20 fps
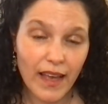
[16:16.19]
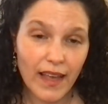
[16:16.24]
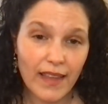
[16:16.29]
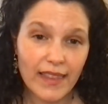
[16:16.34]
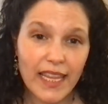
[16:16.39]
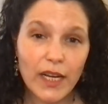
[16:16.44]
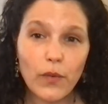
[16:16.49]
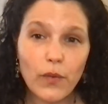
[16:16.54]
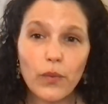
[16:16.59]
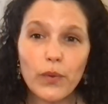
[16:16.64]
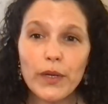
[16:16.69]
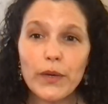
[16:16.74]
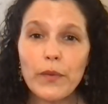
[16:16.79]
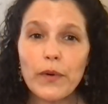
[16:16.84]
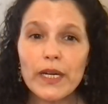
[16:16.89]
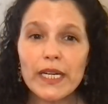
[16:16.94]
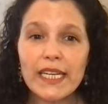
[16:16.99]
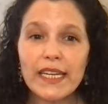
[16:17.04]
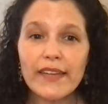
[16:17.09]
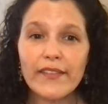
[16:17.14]
Like we
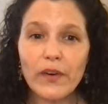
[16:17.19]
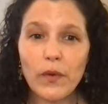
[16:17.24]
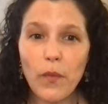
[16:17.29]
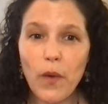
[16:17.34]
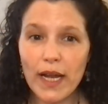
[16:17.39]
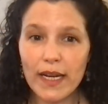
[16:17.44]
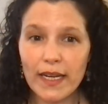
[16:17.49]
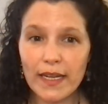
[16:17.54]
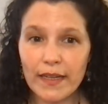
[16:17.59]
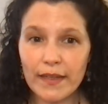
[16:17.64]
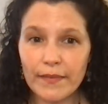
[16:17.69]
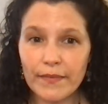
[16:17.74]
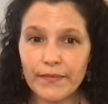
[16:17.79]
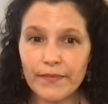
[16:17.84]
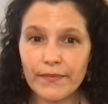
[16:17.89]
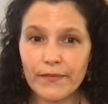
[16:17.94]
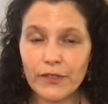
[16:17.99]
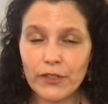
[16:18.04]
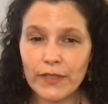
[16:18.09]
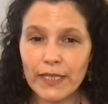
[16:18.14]
wouldn't even want to
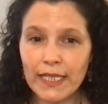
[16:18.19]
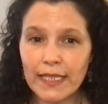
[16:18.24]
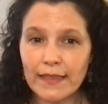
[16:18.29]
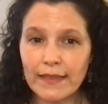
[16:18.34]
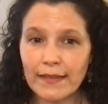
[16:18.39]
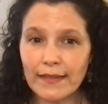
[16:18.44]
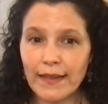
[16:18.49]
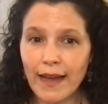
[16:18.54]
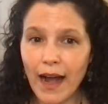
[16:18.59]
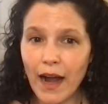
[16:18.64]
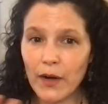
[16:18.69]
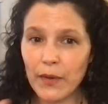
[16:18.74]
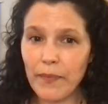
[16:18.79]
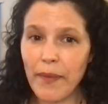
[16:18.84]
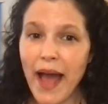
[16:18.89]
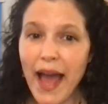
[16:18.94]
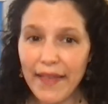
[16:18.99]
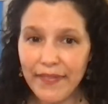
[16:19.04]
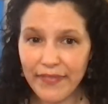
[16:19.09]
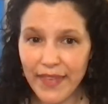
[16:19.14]
treat our
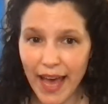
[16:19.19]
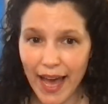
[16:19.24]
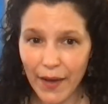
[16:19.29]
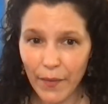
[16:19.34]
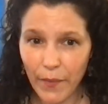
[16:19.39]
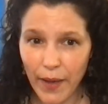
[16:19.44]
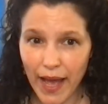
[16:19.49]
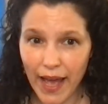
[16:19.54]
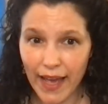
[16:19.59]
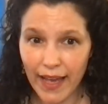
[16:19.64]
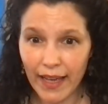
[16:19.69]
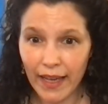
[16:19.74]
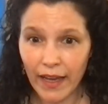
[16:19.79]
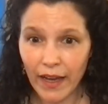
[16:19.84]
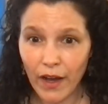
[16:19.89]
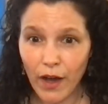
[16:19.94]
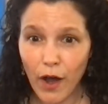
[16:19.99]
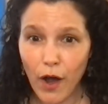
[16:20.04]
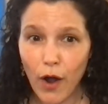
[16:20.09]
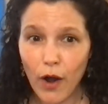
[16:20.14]
pet that way
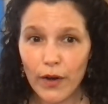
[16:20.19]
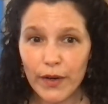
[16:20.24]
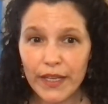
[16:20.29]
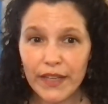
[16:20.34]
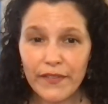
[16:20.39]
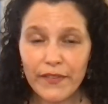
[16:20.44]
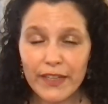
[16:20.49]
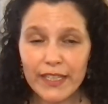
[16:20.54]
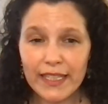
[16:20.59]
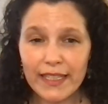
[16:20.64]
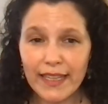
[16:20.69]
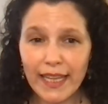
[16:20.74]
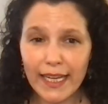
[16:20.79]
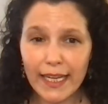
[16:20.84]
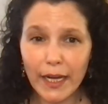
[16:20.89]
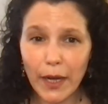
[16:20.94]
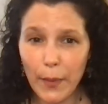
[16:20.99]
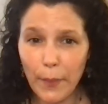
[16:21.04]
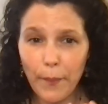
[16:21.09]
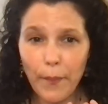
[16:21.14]
or even
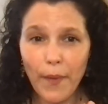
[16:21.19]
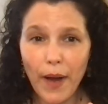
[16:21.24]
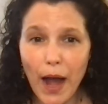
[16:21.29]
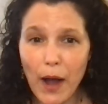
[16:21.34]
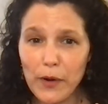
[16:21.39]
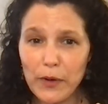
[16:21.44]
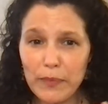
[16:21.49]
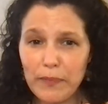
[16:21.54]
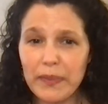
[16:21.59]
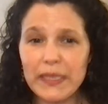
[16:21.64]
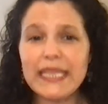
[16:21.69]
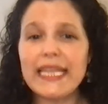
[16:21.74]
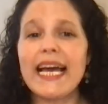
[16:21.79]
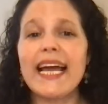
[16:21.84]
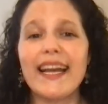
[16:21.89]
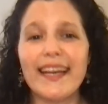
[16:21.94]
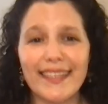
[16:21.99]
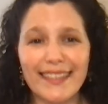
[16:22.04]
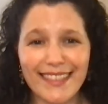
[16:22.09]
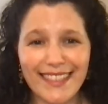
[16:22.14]
like our
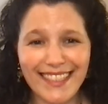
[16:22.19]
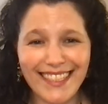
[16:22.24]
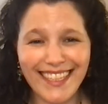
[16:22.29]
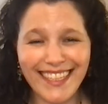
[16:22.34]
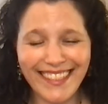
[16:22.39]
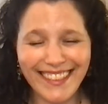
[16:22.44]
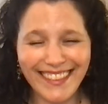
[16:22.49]
plants,